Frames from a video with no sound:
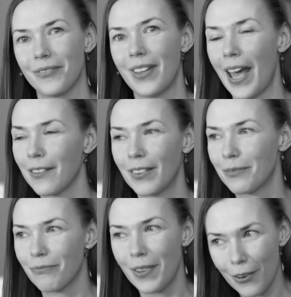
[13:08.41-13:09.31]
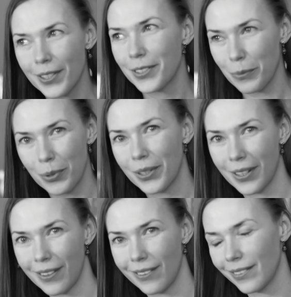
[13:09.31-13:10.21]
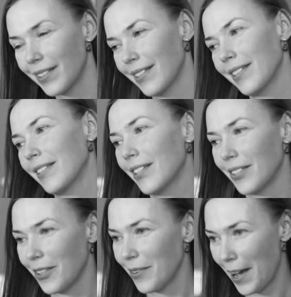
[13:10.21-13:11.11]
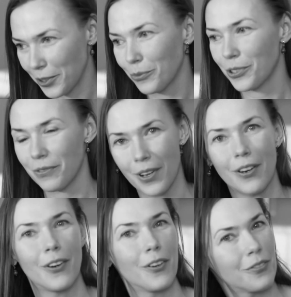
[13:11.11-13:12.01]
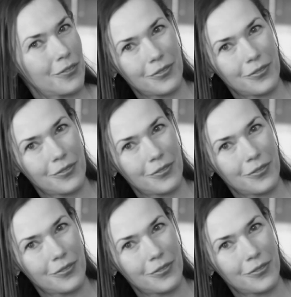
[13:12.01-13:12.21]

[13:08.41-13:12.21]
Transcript: but very typical, you know, atmosphere of